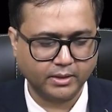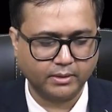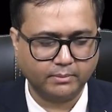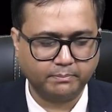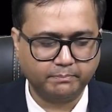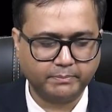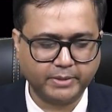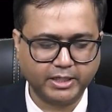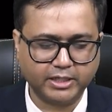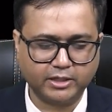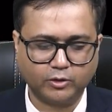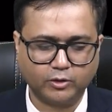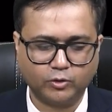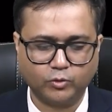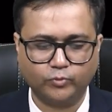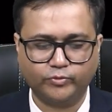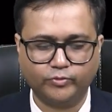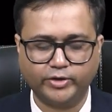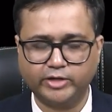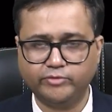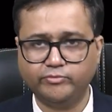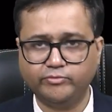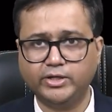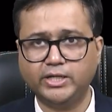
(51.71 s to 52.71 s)
But
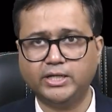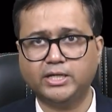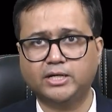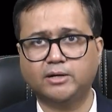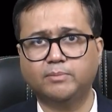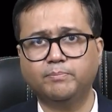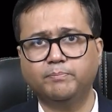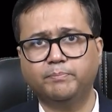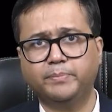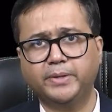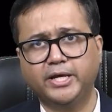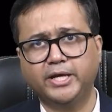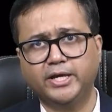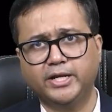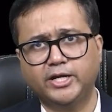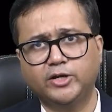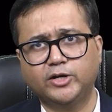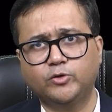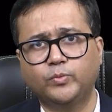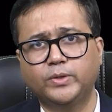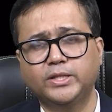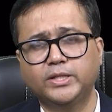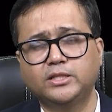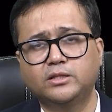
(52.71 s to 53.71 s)
when we compare it
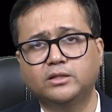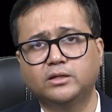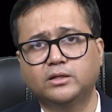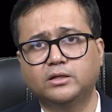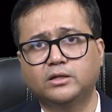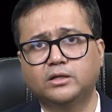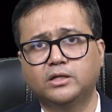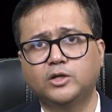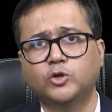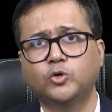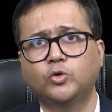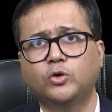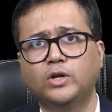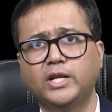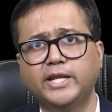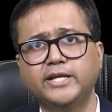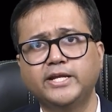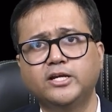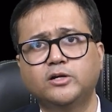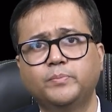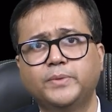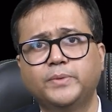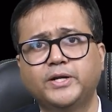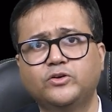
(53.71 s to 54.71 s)
with, you know,
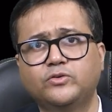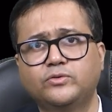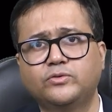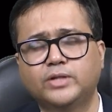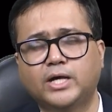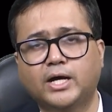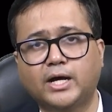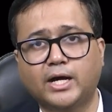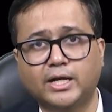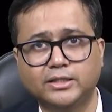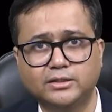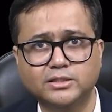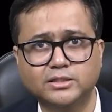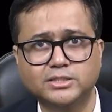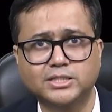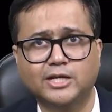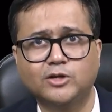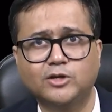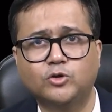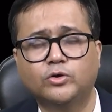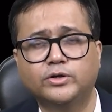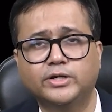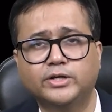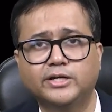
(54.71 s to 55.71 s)
link with other
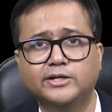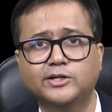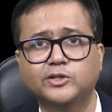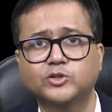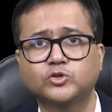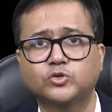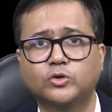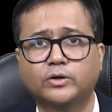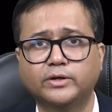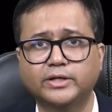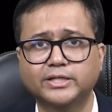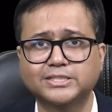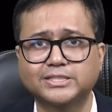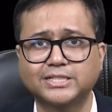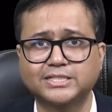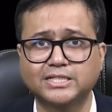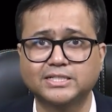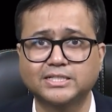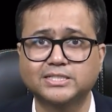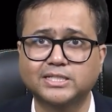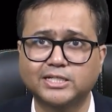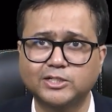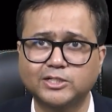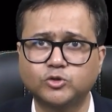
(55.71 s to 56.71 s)
psychotic disorders such
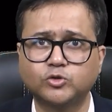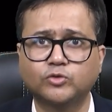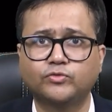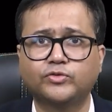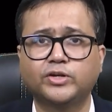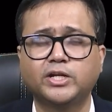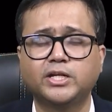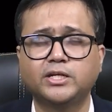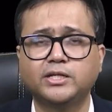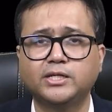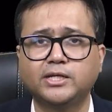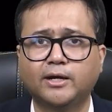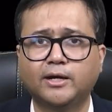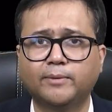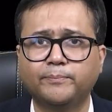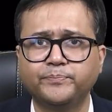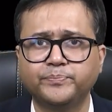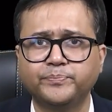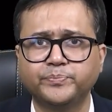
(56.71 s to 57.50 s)
as schizophrenia